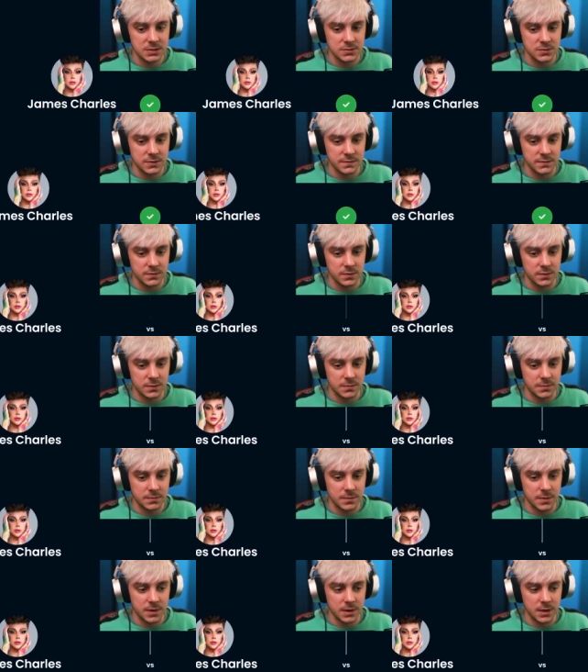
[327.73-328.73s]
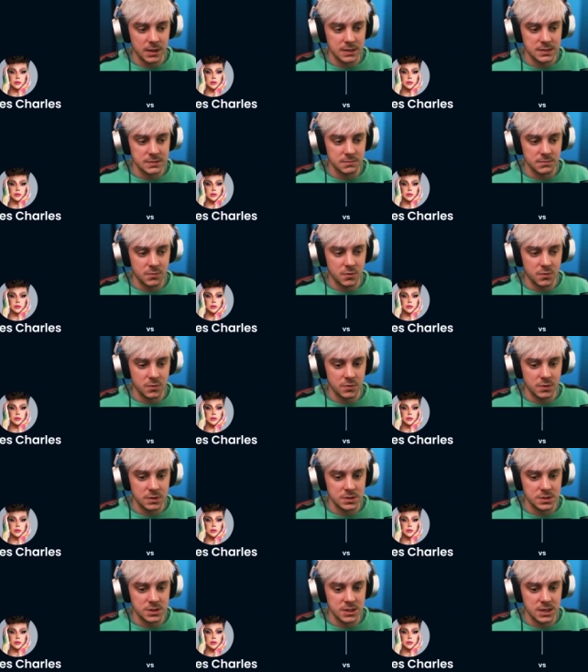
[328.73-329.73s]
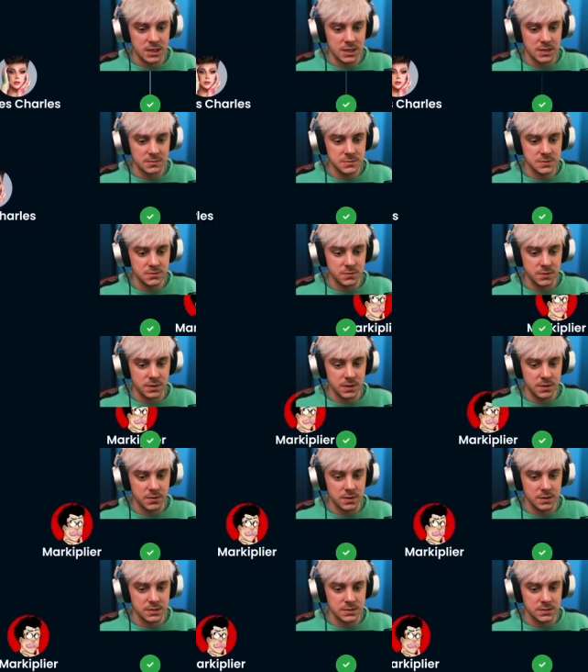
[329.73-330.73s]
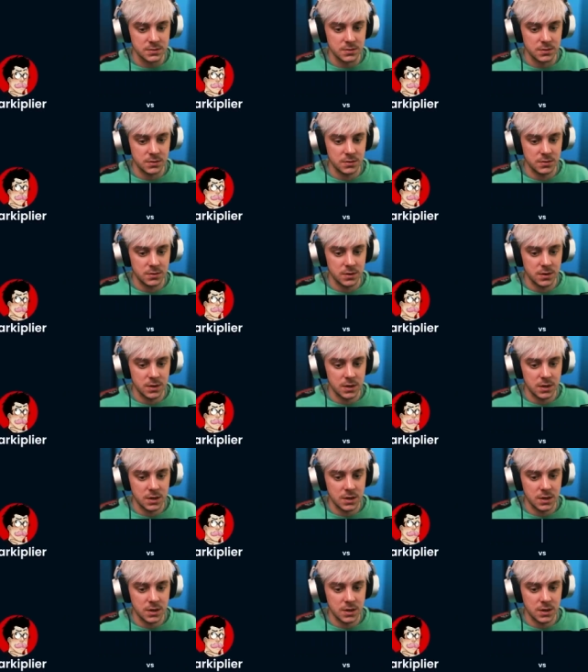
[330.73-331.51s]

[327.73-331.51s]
24. Mark has more than James with 32.